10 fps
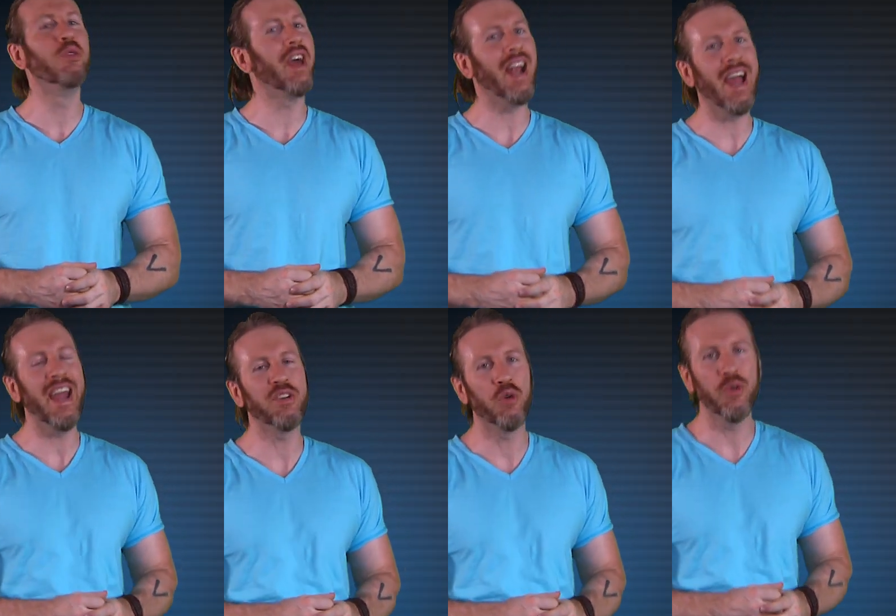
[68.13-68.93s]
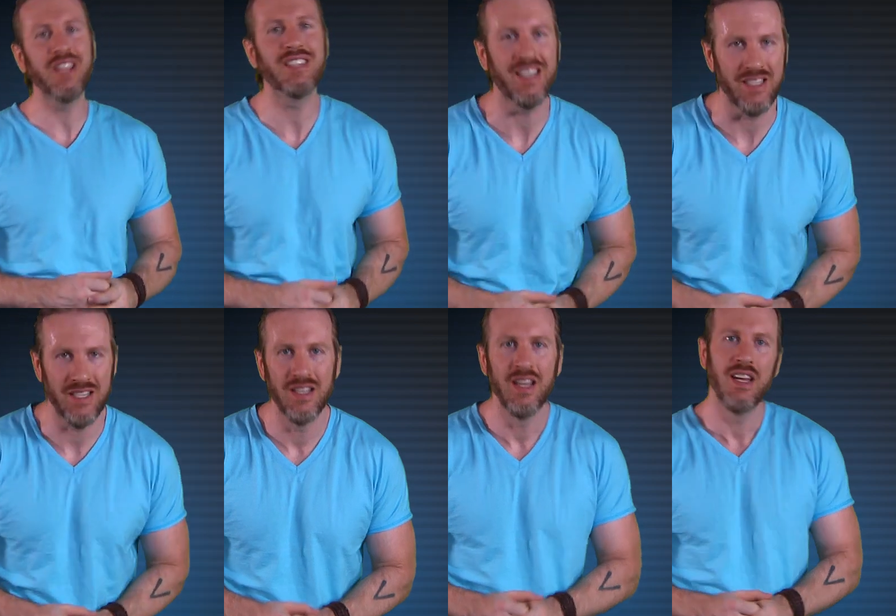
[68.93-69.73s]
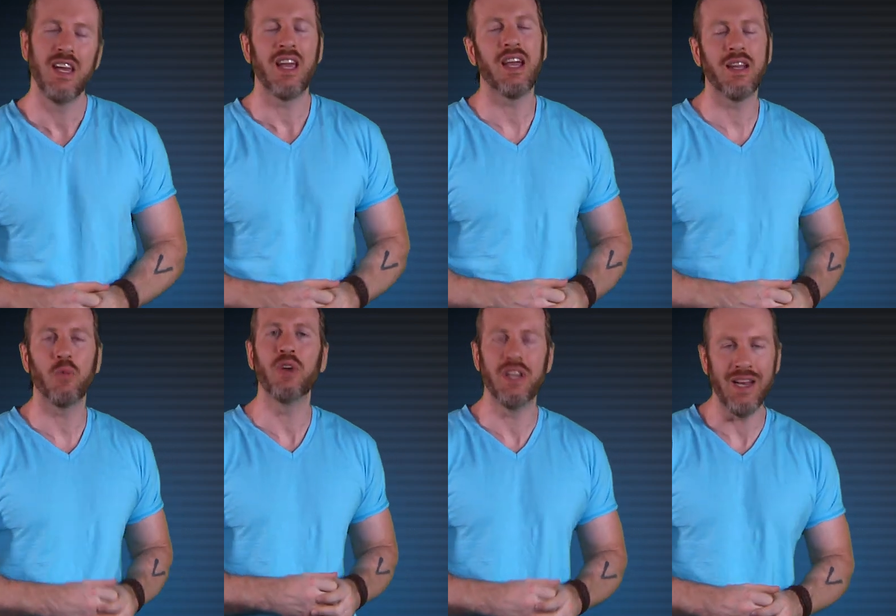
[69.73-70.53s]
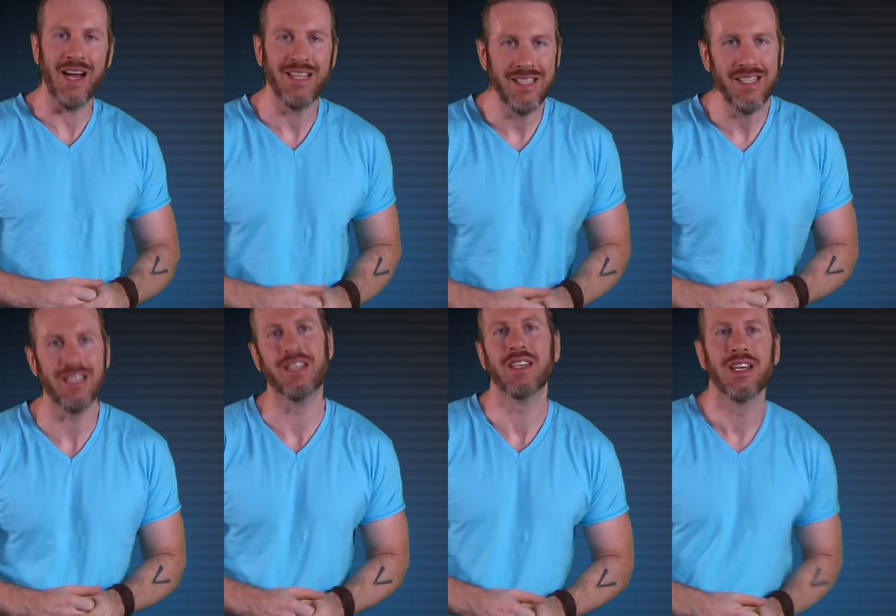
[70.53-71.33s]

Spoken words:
that I had to rent it. And rent it I did.